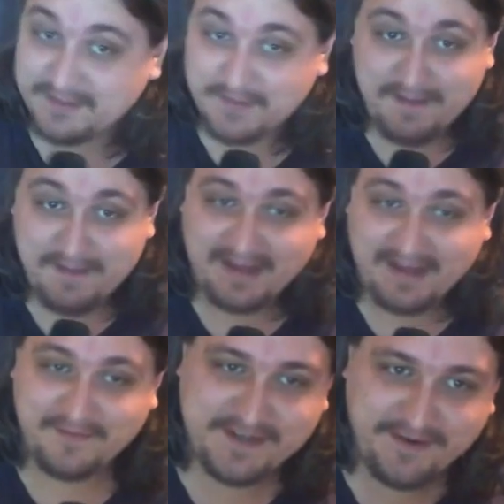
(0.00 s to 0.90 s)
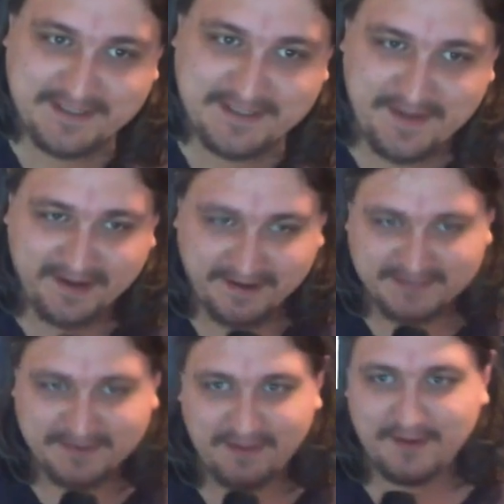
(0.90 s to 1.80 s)
why I'm making a series about it,
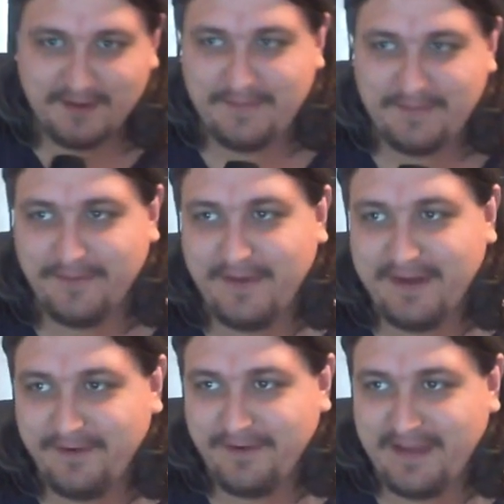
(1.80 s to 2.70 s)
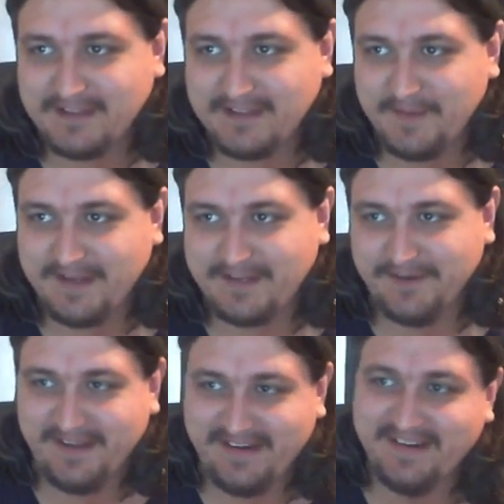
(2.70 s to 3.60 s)
because not a lot of people who I know can speak to
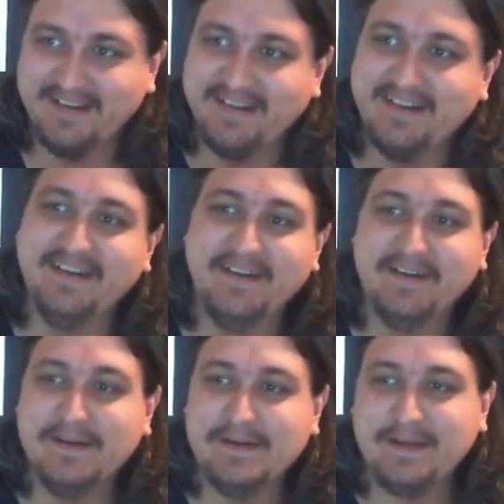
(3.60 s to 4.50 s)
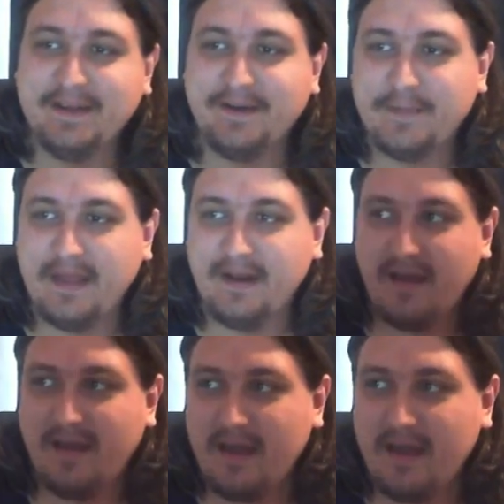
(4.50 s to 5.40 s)
it. You know,
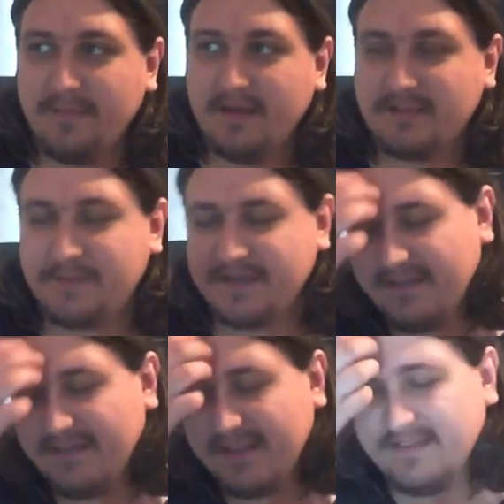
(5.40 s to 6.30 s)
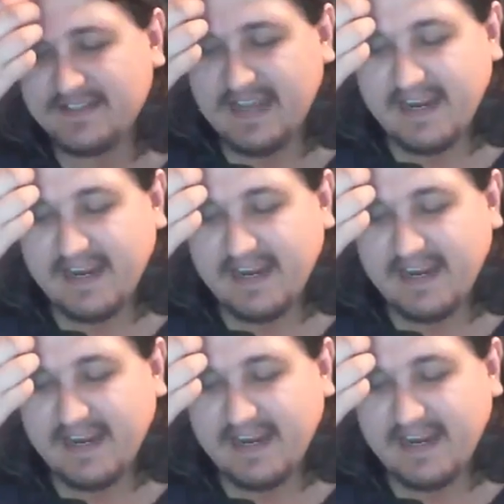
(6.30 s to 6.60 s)
and in this day